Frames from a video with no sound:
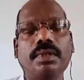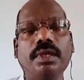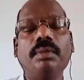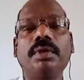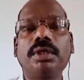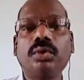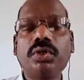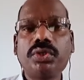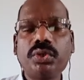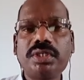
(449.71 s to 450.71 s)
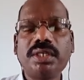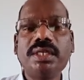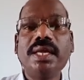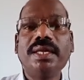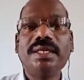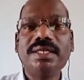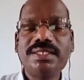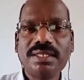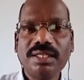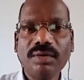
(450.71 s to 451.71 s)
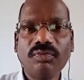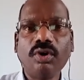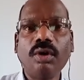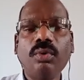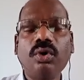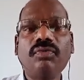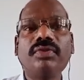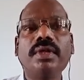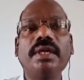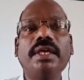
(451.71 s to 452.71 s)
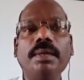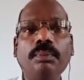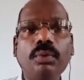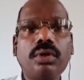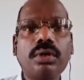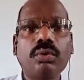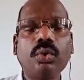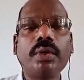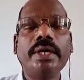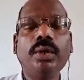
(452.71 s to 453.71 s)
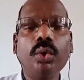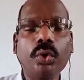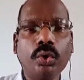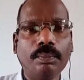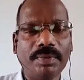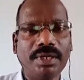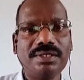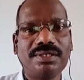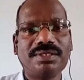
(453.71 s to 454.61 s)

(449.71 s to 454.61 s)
A written constitution is in the form of a book or a document.